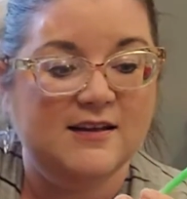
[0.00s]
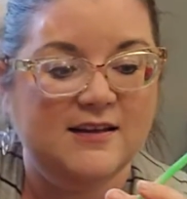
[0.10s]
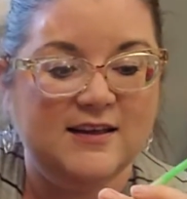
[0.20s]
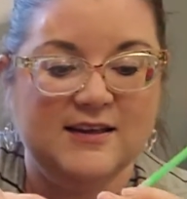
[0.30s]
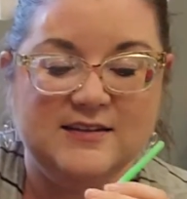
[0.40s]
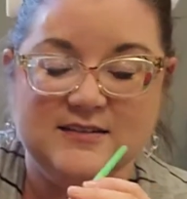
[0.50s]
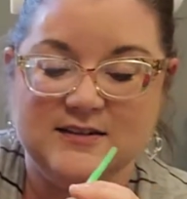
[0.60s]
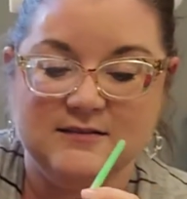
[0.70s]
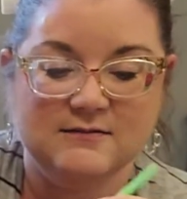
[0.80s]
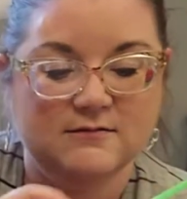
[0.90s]
and
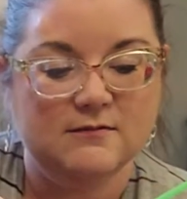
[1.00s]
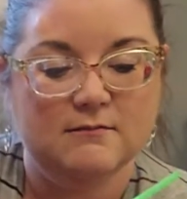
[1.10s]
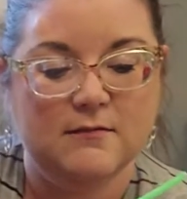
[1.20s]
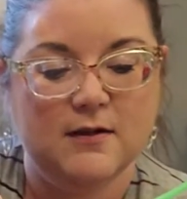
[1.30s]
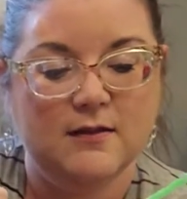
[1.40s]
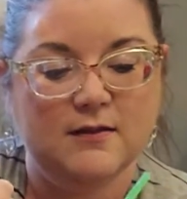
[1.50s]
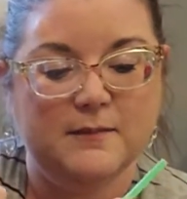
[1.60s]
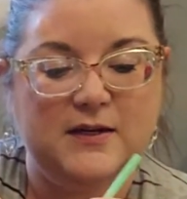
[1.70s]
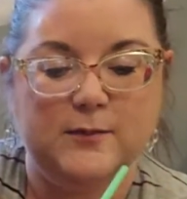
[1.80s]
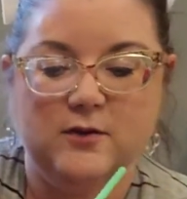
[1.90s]
they're
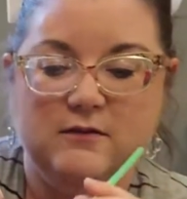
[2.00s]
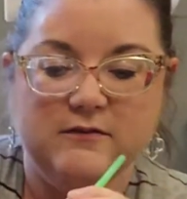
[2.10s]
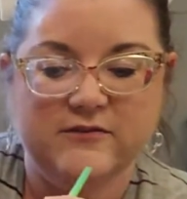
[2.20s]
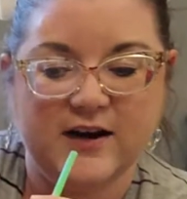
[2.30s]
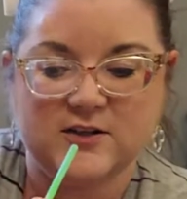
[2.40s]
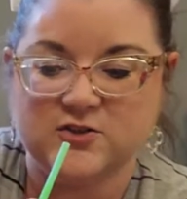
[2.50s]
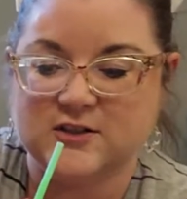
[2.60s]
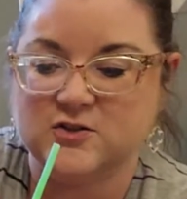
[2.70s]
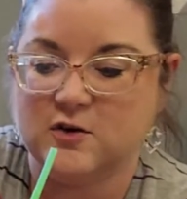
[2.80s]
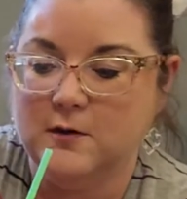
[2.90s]
bendable for extra
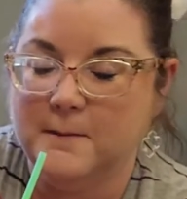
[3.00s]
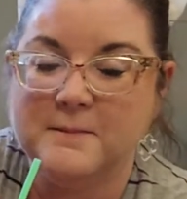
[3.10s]
control.